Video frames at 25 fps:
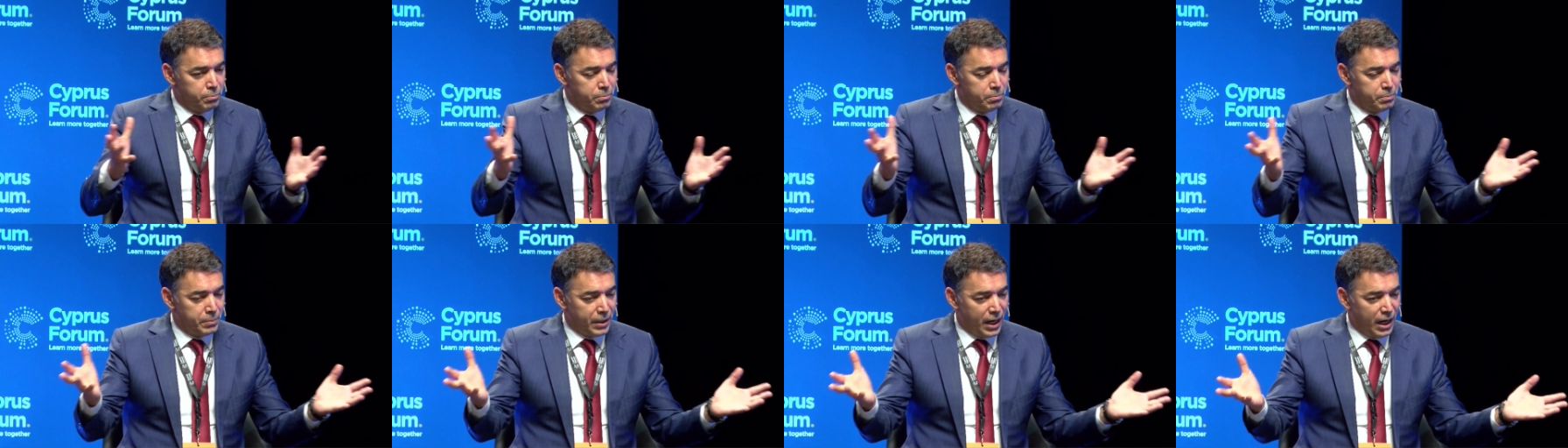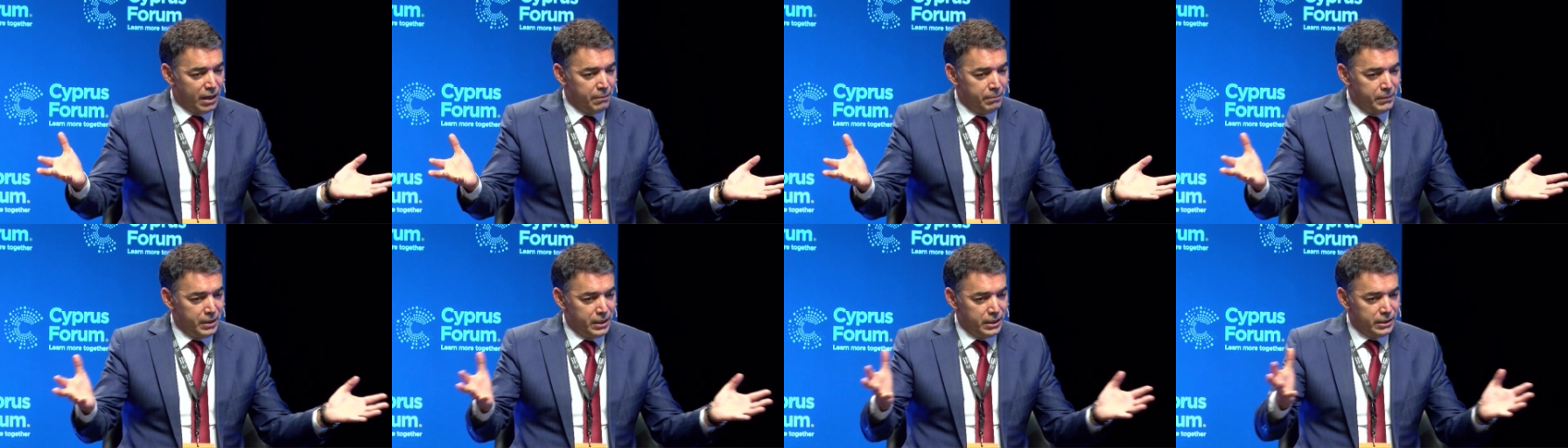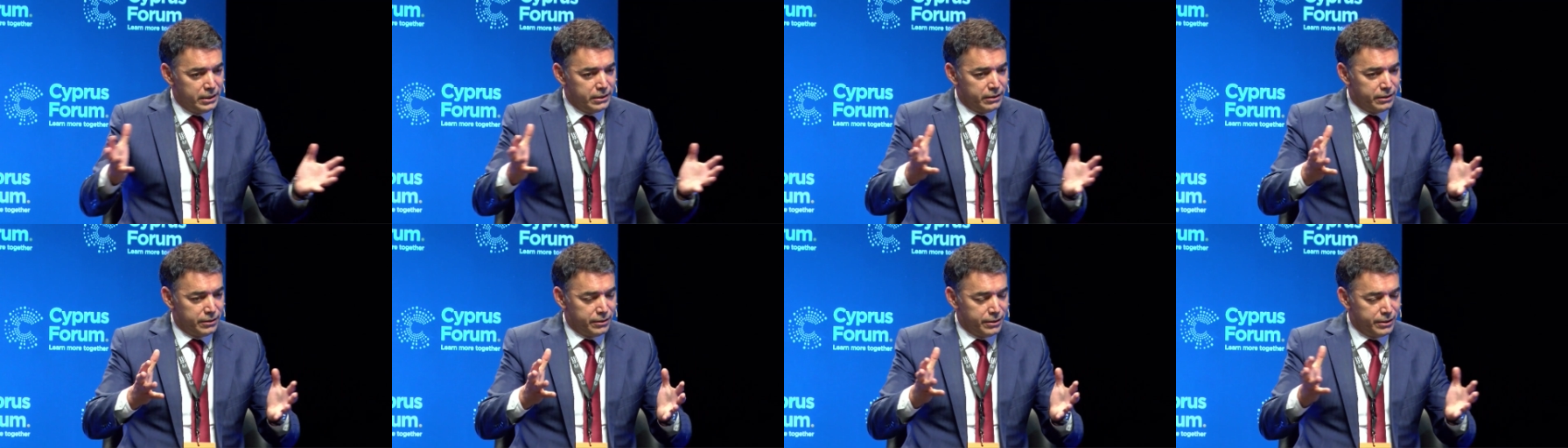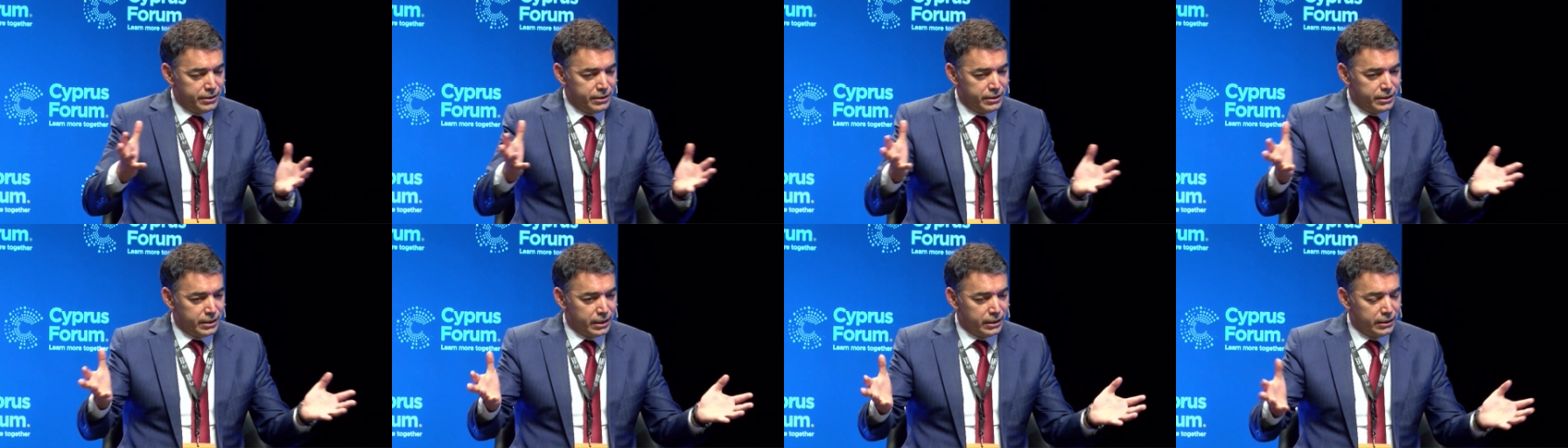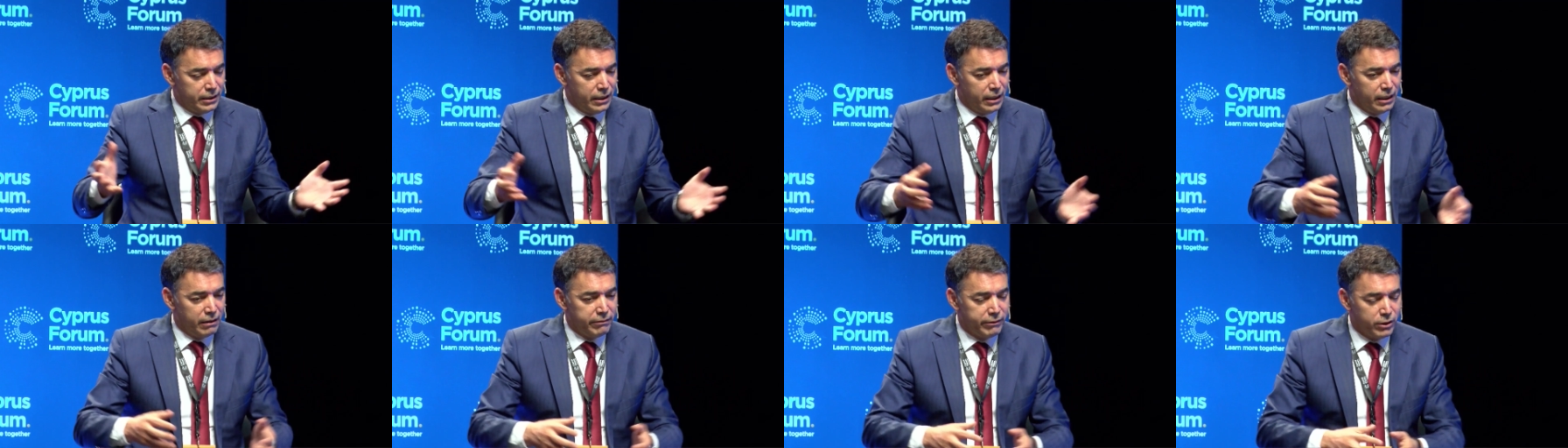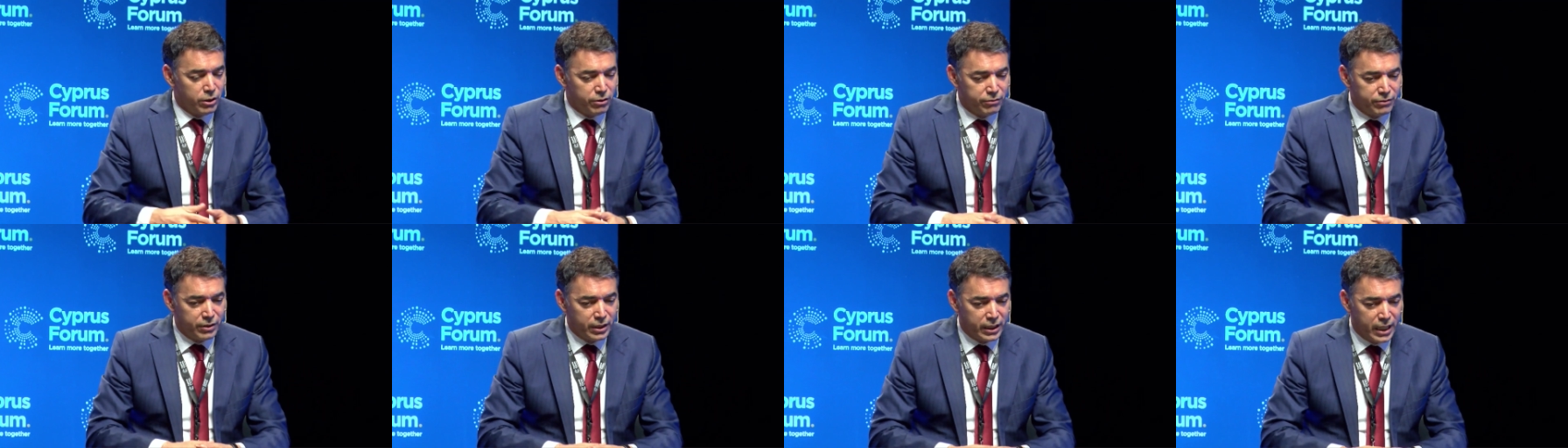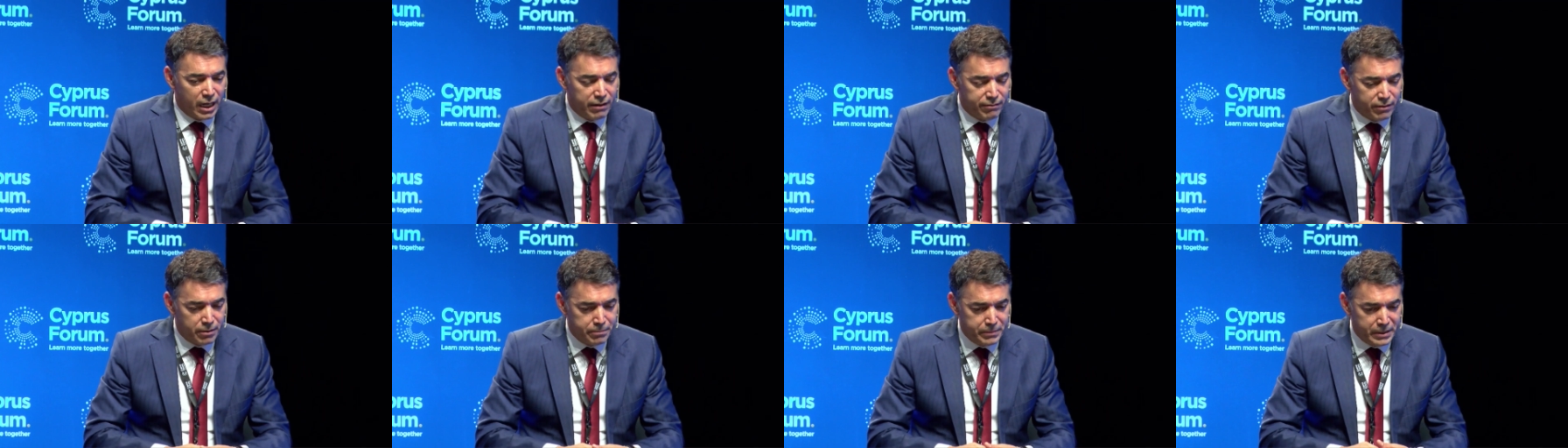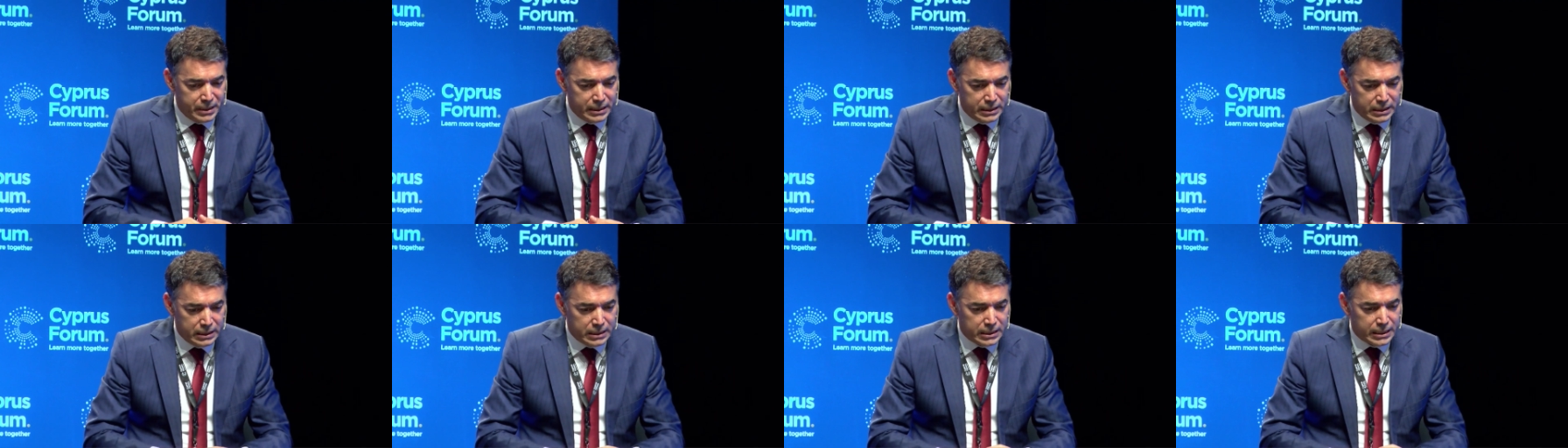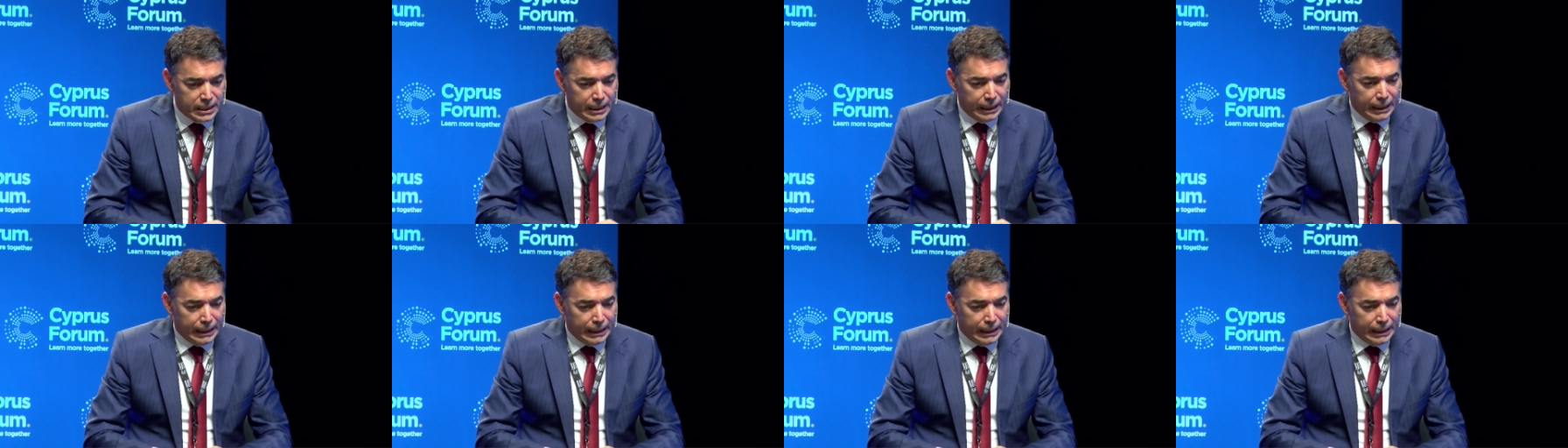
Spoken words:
prime ministers, at the level of the governments.